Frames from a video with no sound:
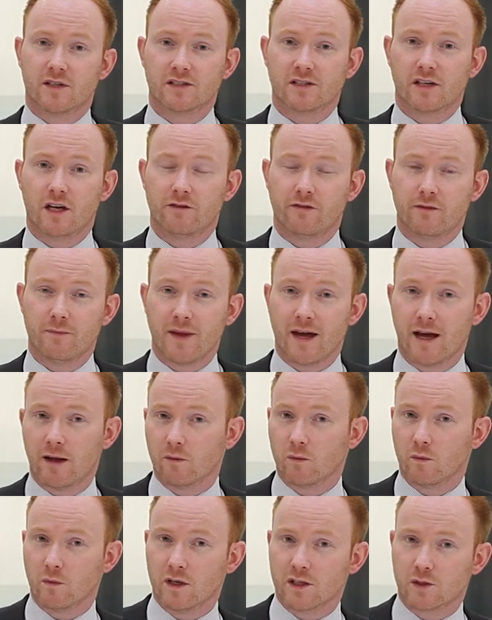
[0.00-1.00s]
aside from that,
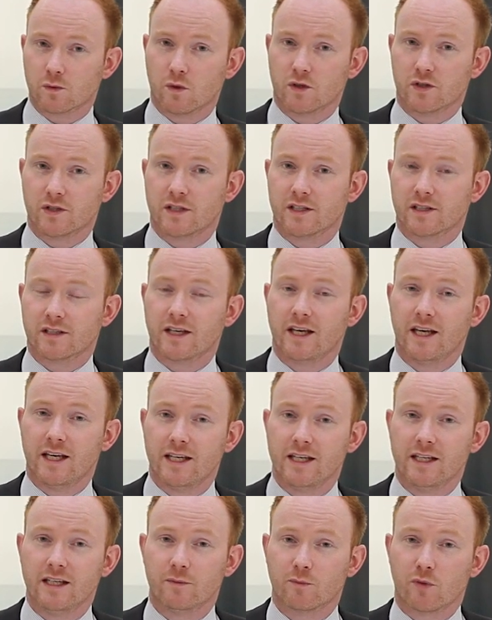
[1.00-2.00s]
let's watch this
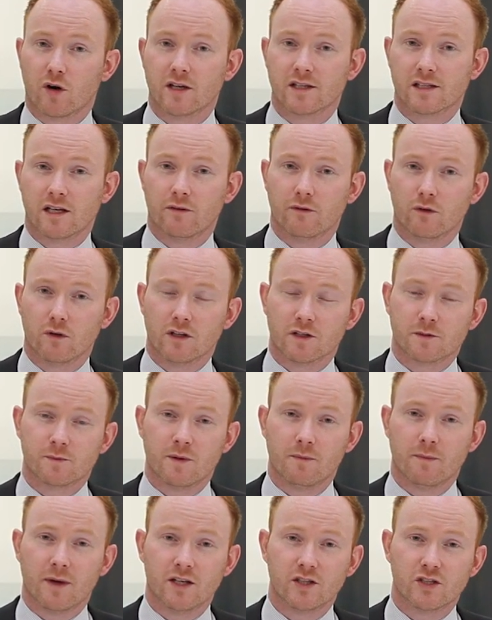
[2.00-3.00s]
key price level that's
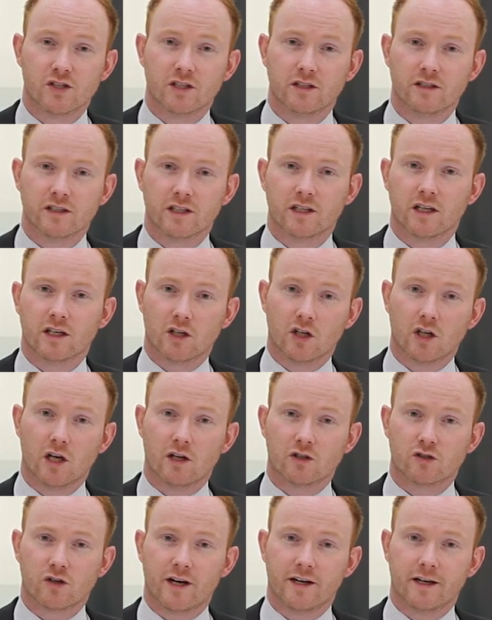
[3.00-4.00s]
been mentioned, and good
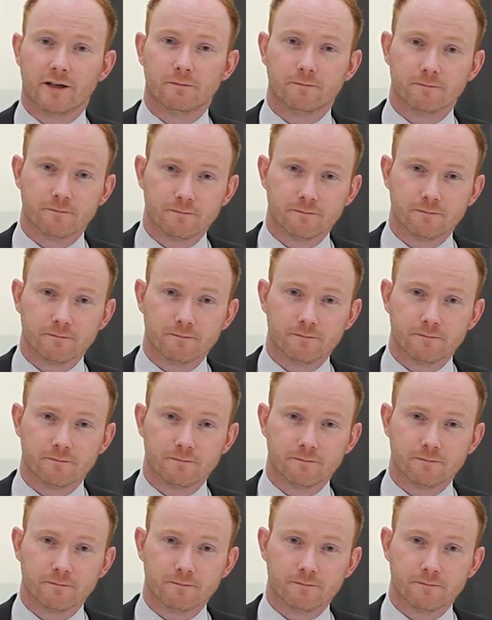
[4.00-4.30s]
luck trading.